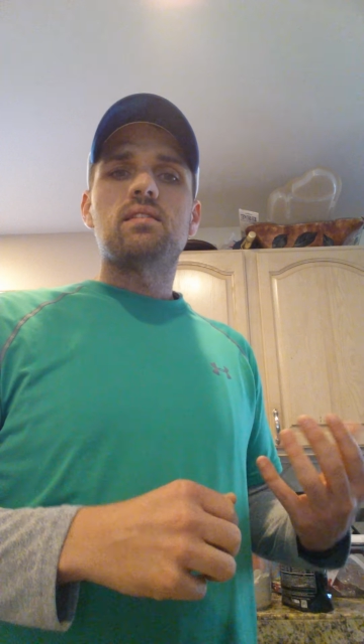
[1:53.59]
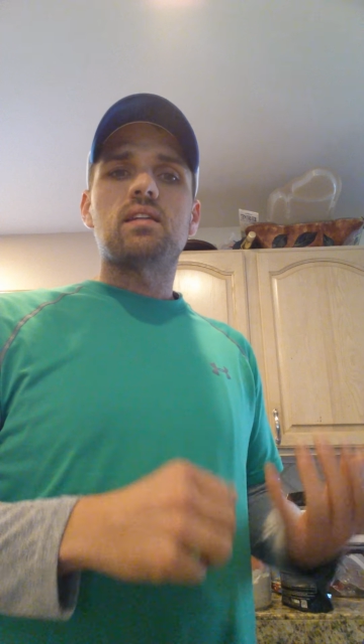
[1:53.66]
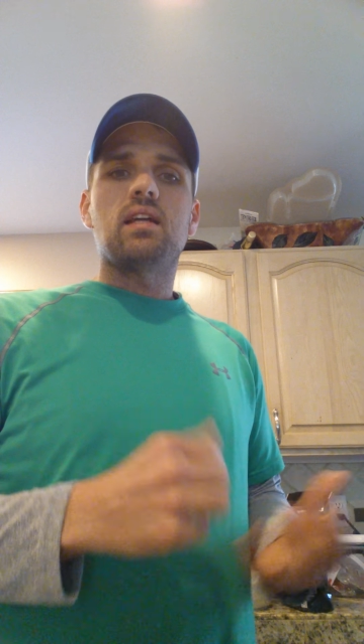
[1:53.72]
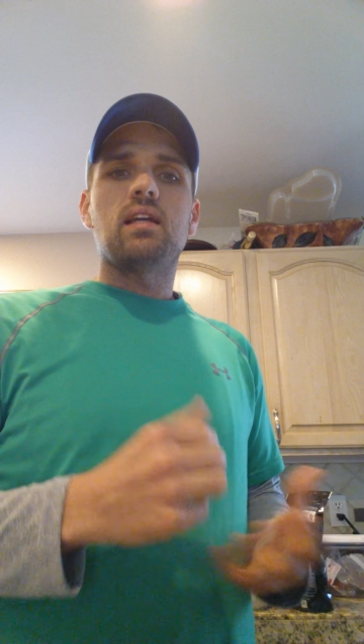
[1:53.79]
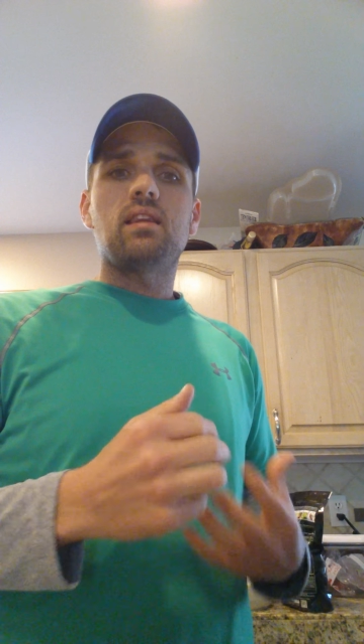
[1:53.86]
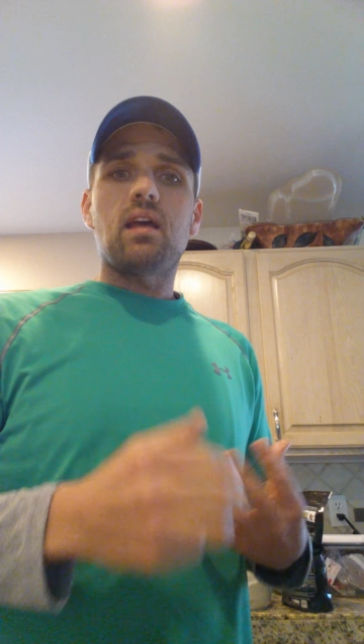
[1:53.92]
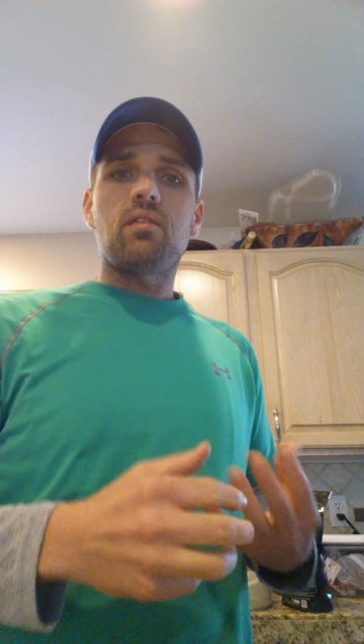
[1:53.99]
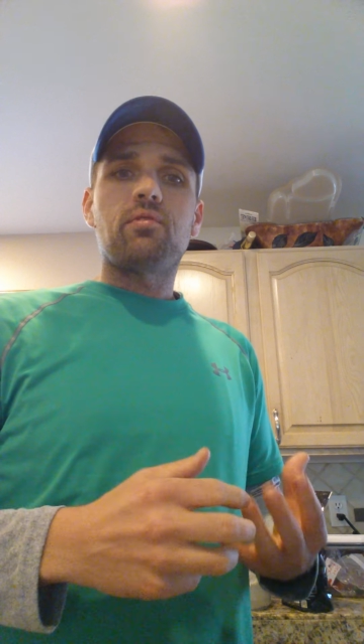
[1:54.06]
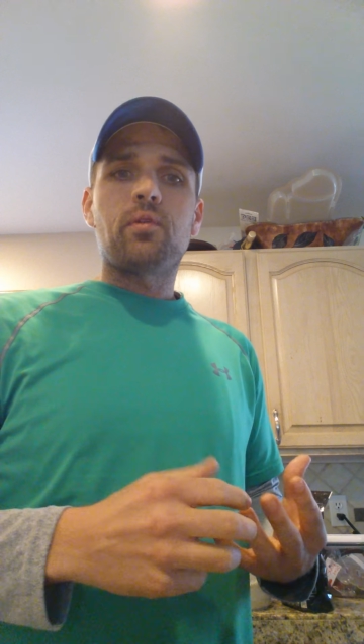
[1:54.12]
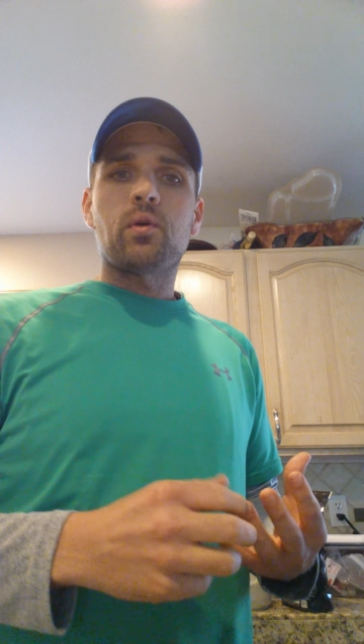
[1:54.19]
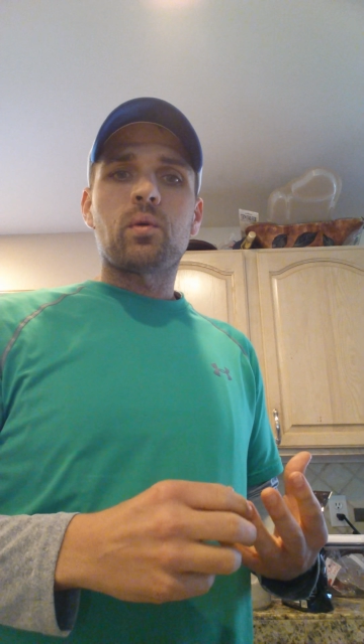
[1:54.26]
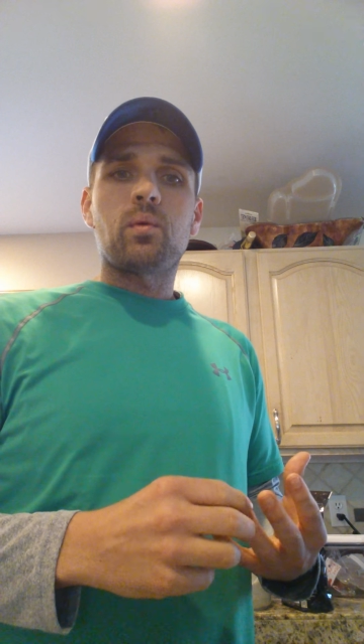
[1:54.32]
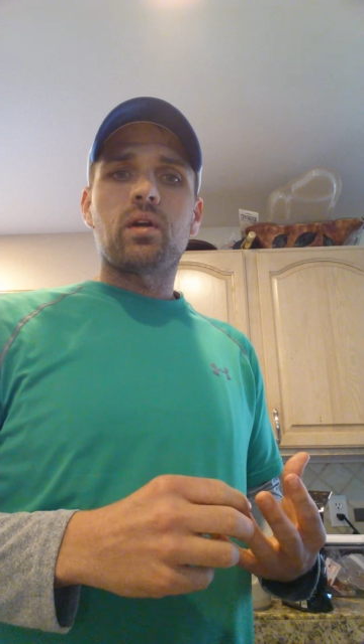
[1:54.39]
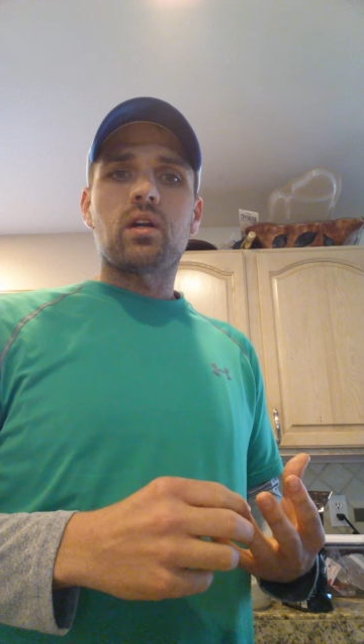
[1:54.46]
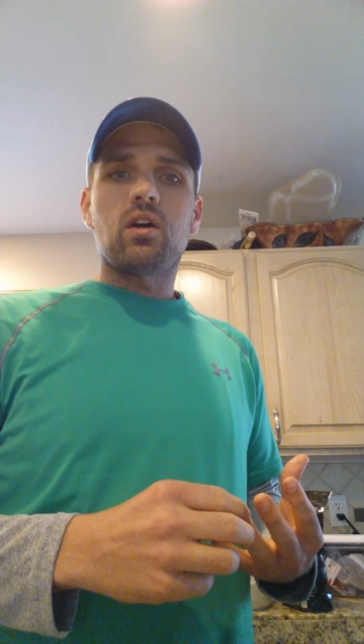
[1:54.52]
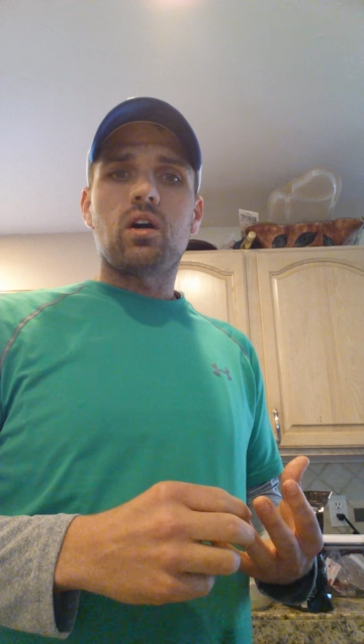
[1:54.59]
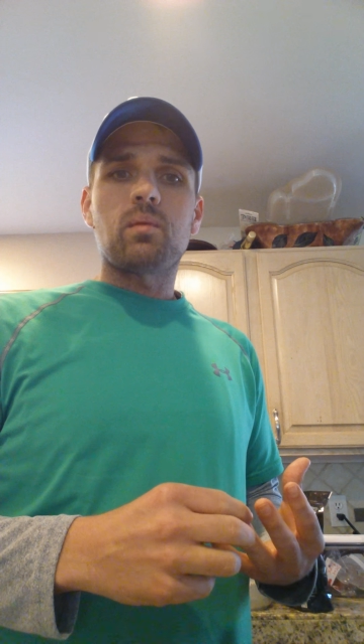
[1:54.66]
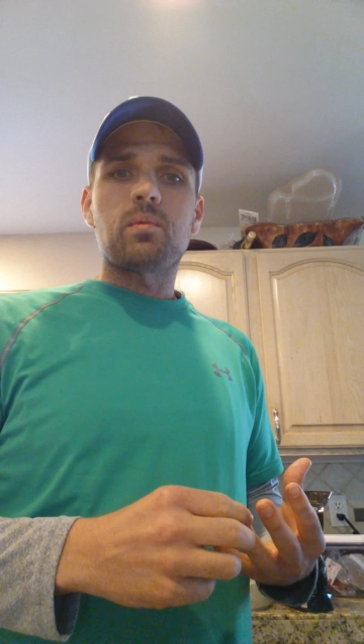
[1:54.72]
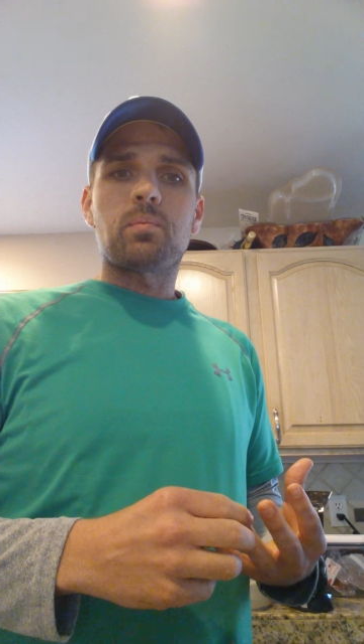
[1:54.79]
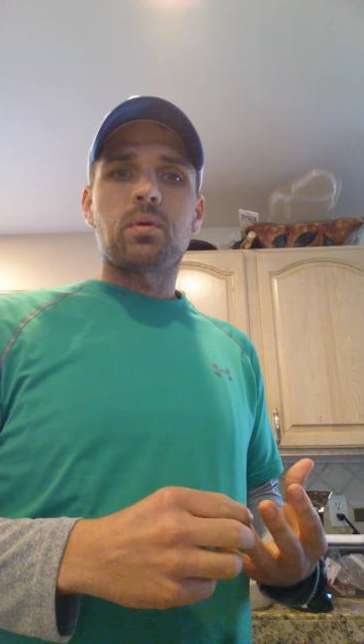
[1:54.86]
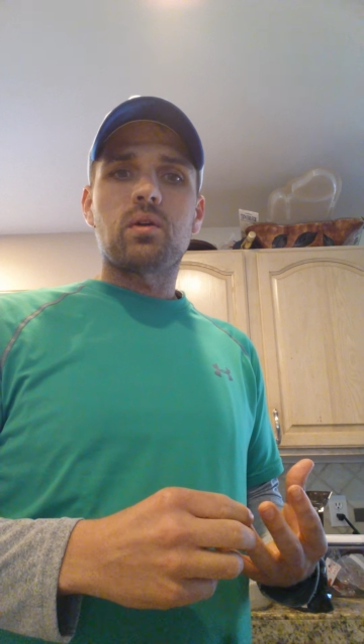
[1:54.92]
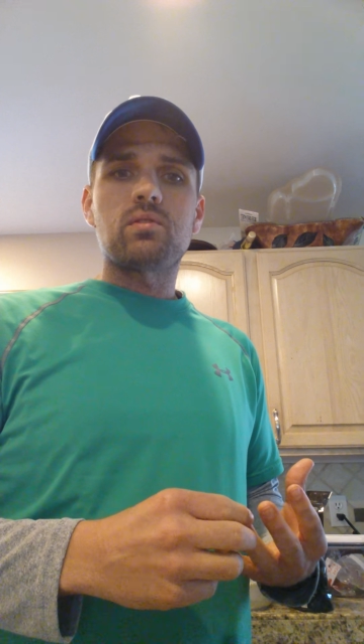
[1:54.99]
to get that 4-to-1 carb
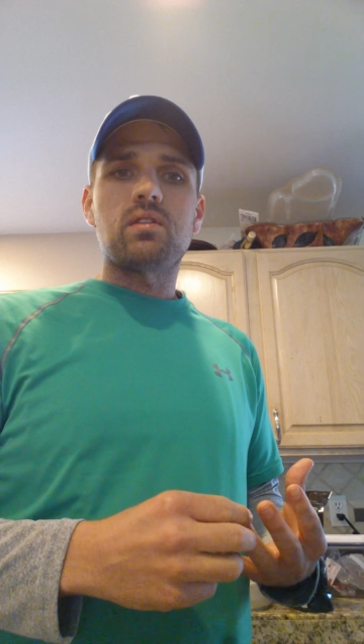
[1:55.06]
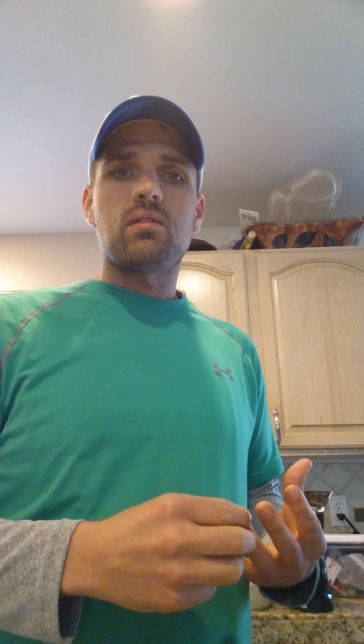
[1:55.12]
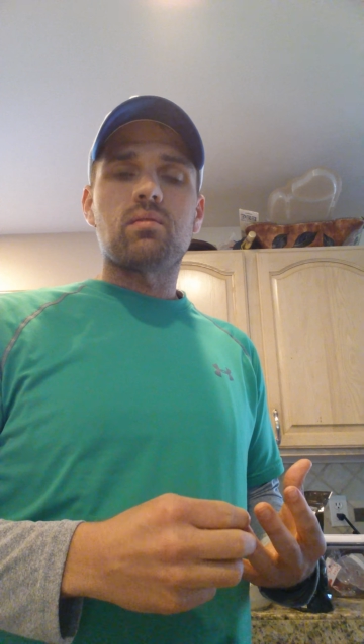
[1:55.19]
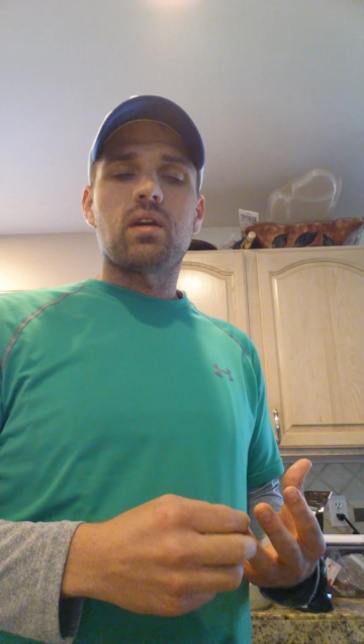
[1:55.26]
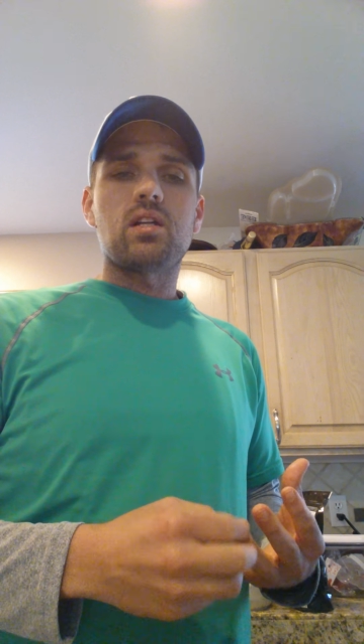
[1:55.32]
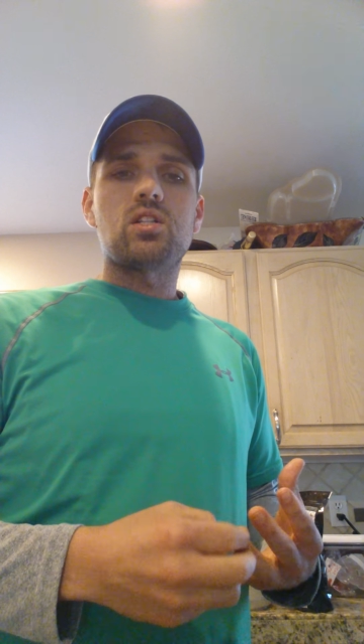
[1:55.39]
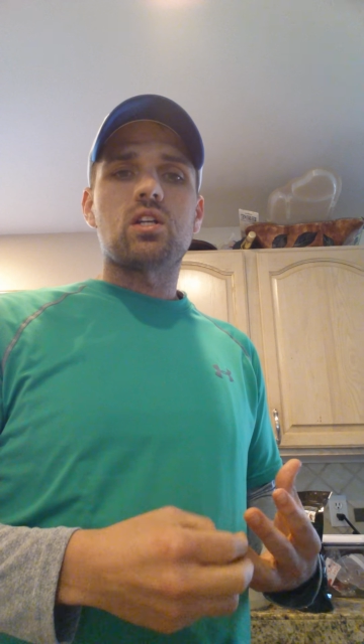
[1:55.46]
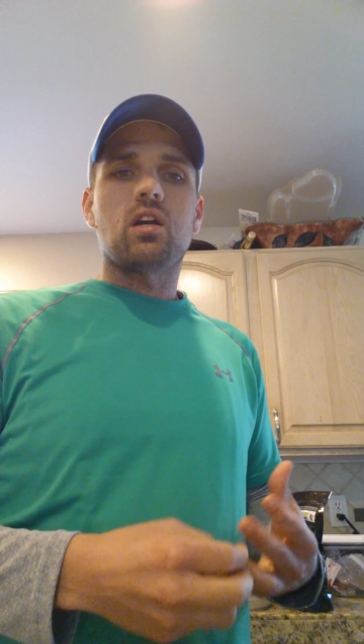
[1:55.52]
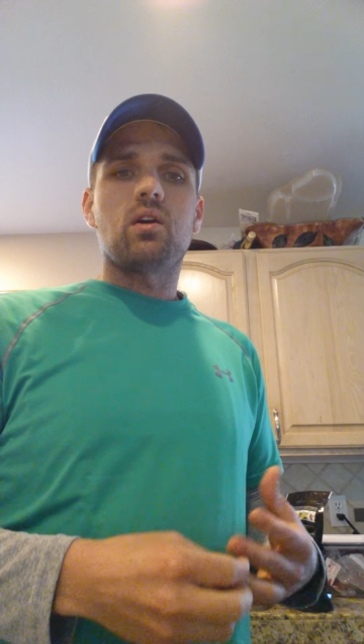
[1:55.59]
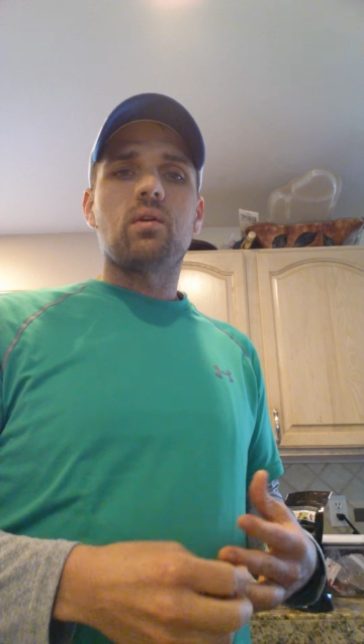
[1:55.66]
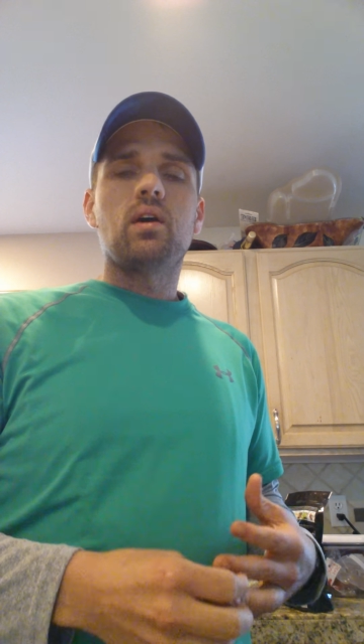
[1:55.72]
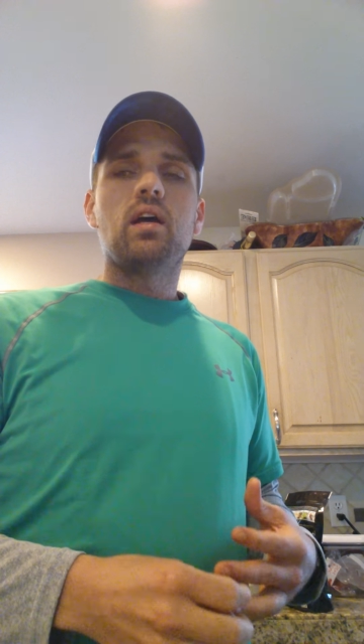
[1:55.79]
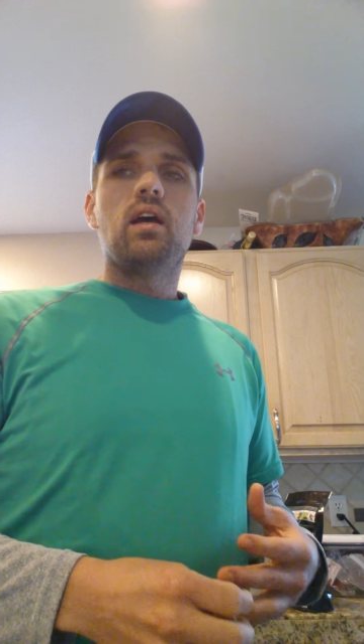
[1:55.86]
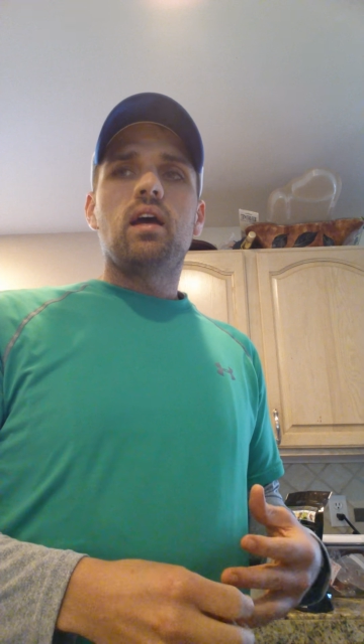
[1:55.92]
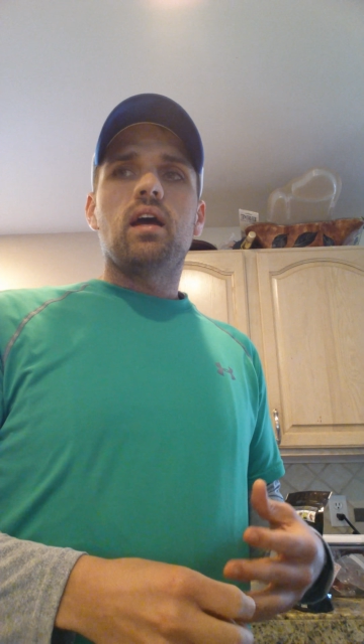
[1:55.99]
to protein ratio.